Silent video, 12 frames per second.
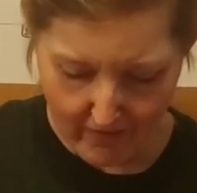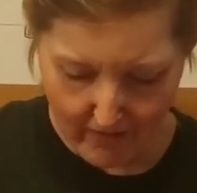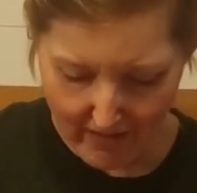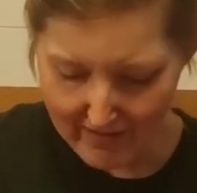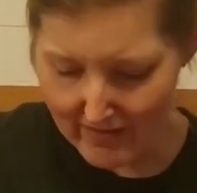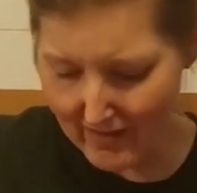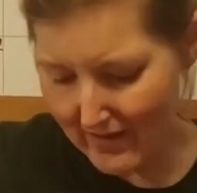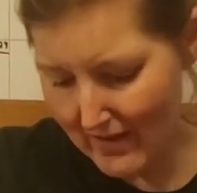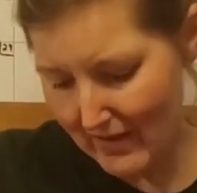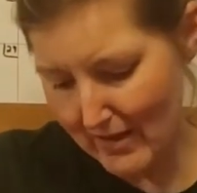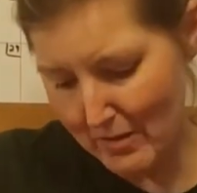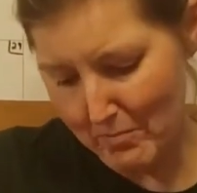I think
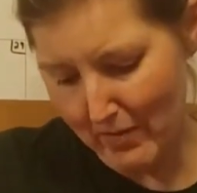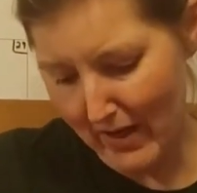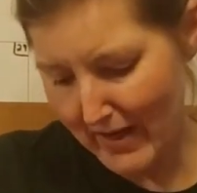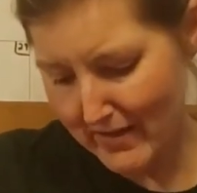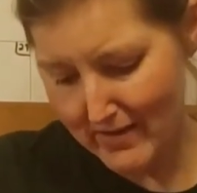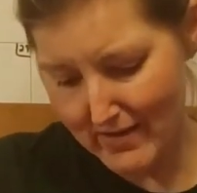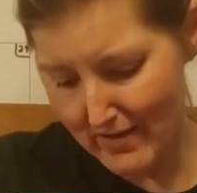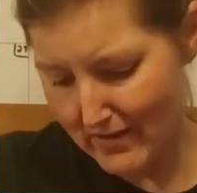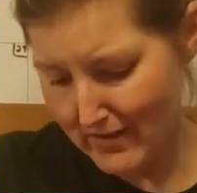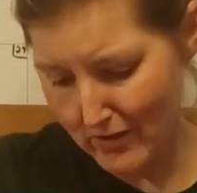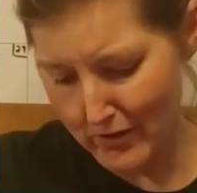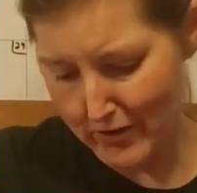it combines
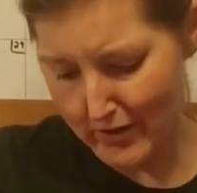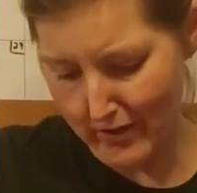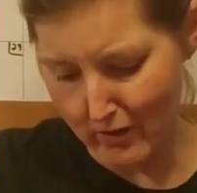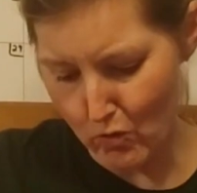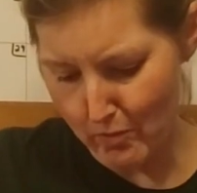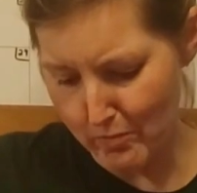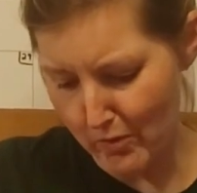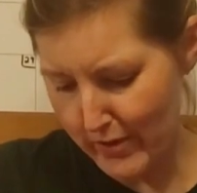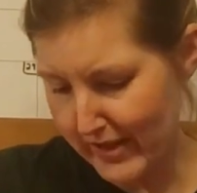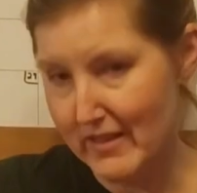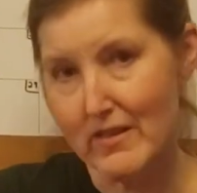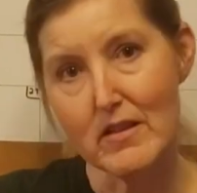easier, it
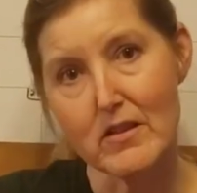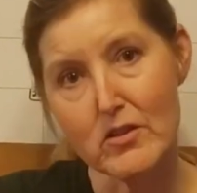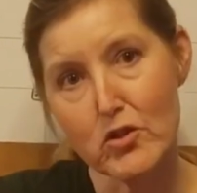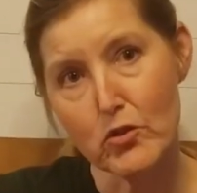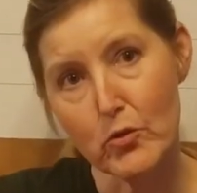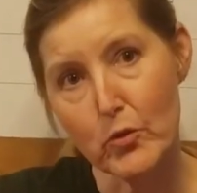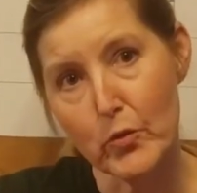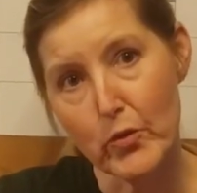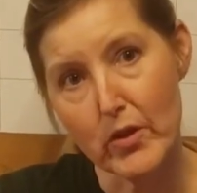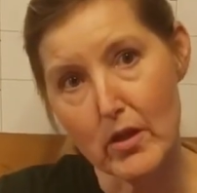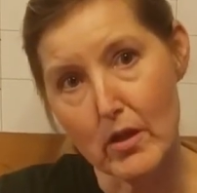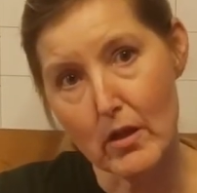incorporates into
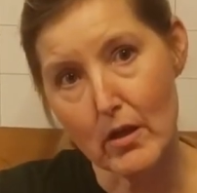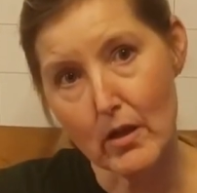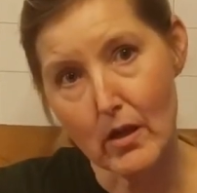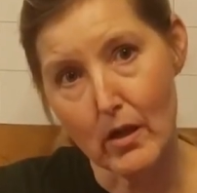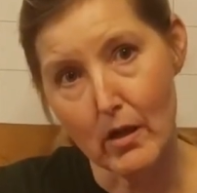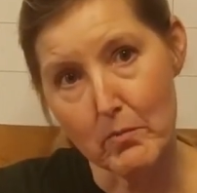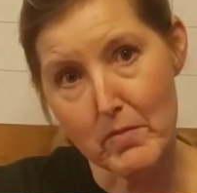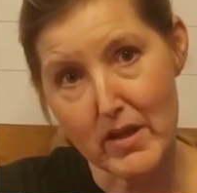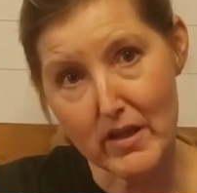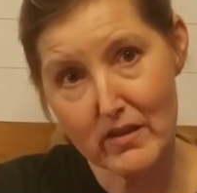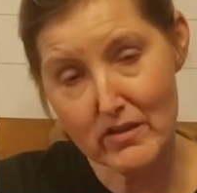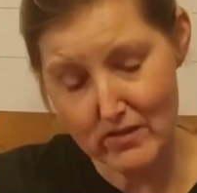the
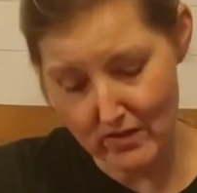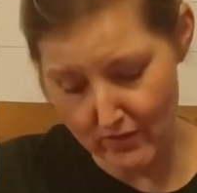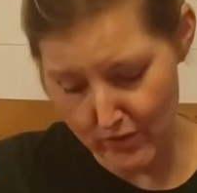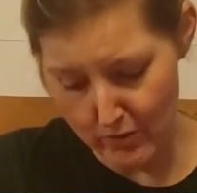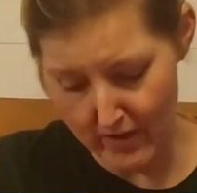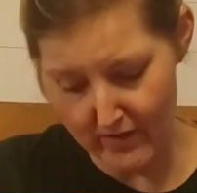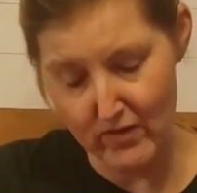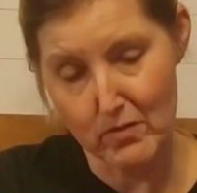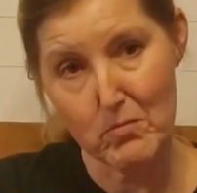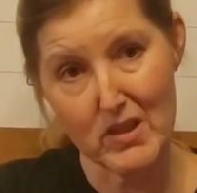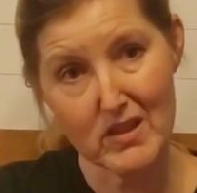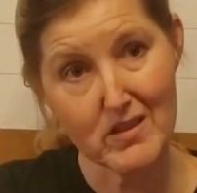mix if you have it
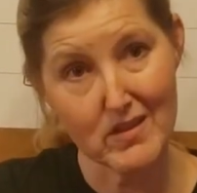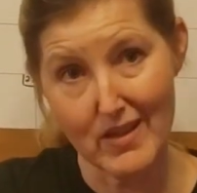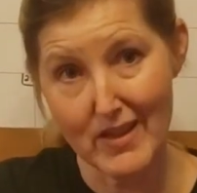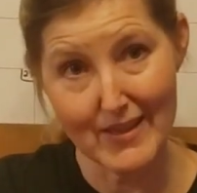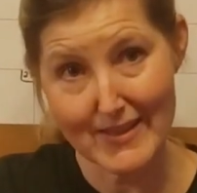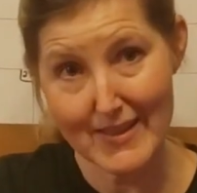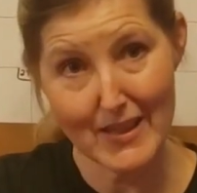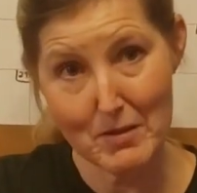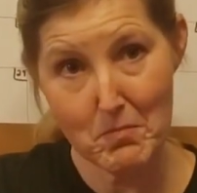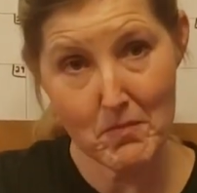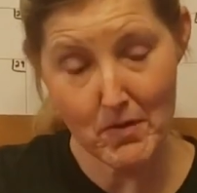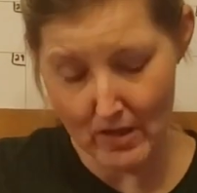mixed ahead of
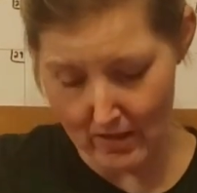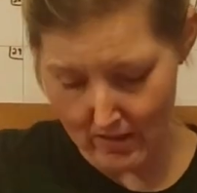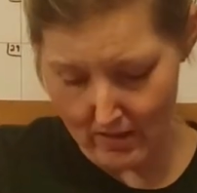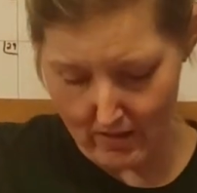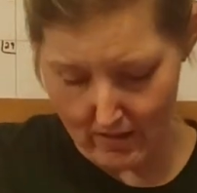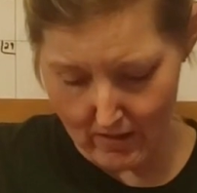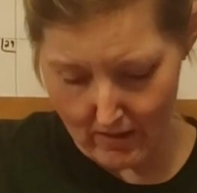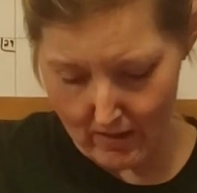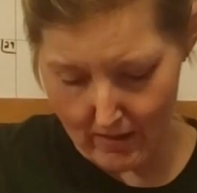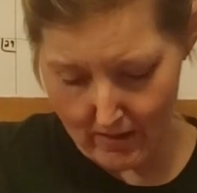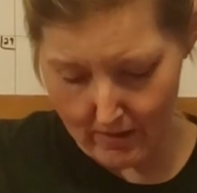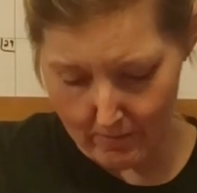time.
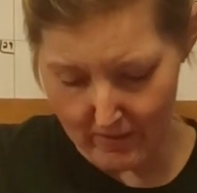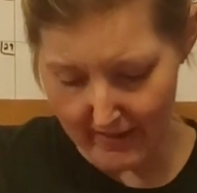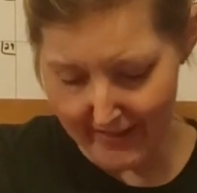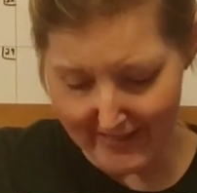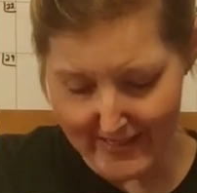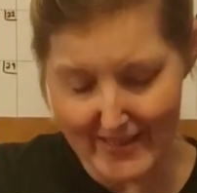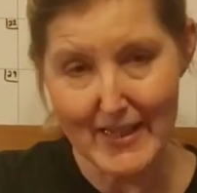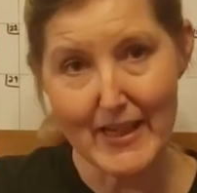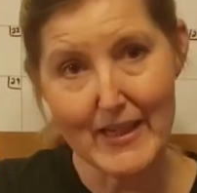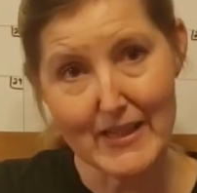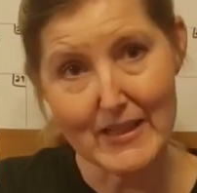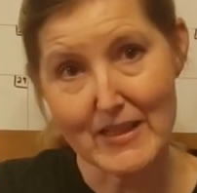But like I
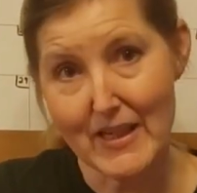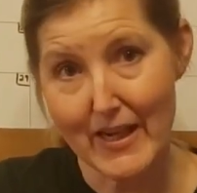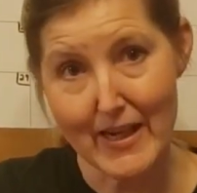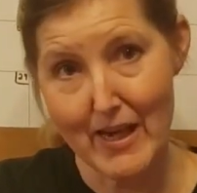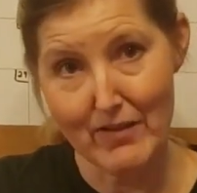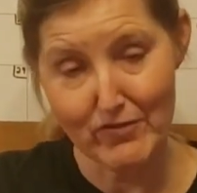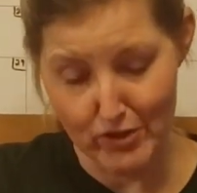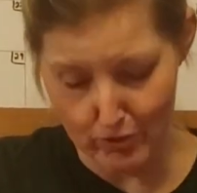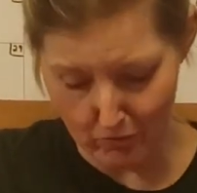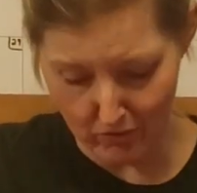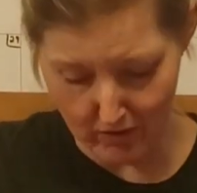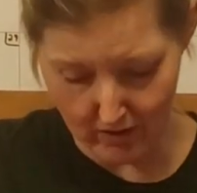said, it's not a
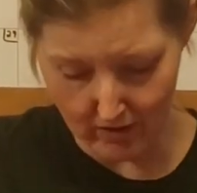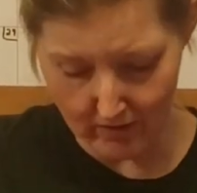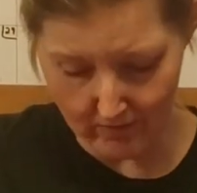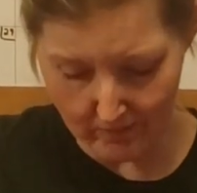have-to thing.